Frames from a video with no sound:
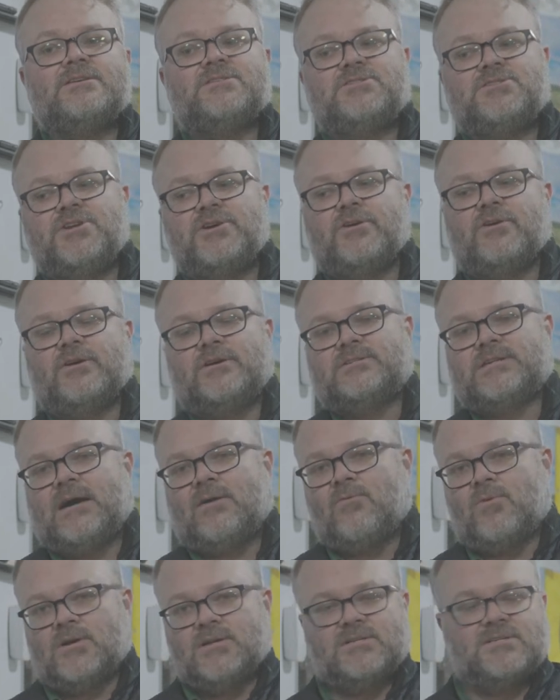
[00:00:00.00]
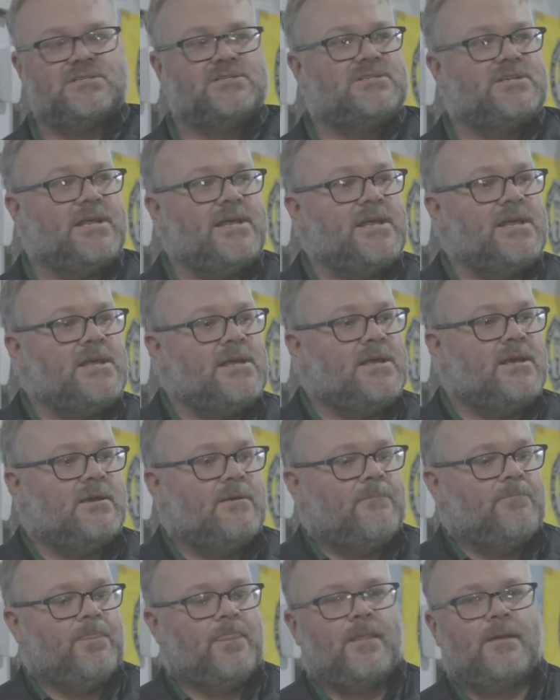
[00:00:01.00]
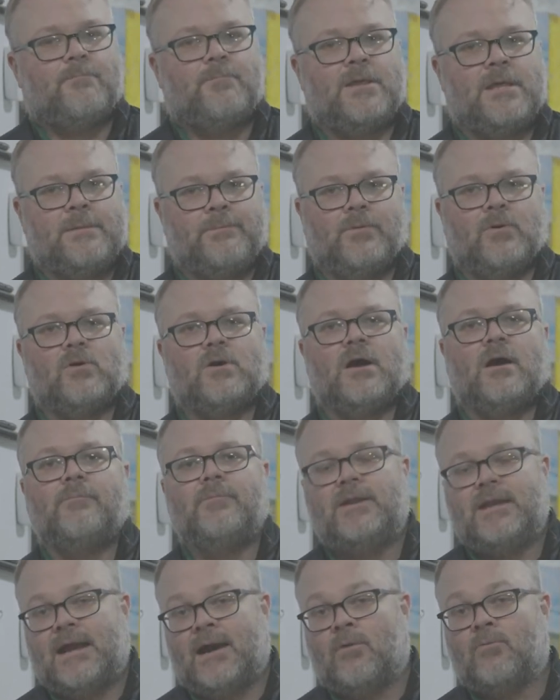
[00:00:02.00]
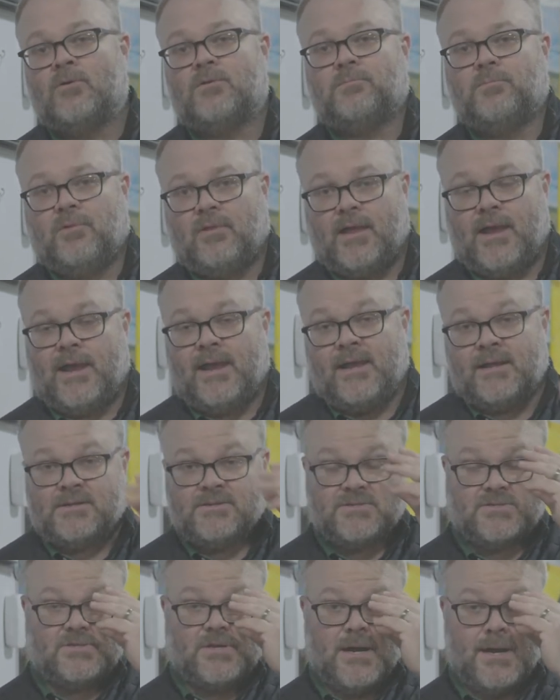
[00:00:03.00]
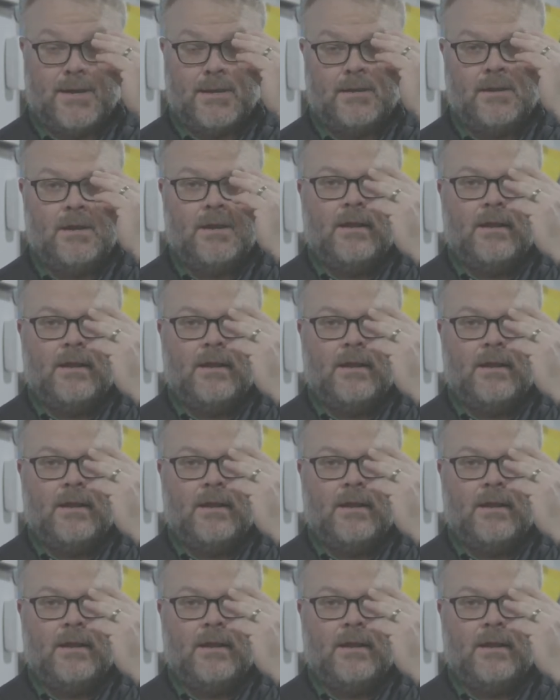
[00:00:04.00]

year is I wanna see people coming out with plans, right?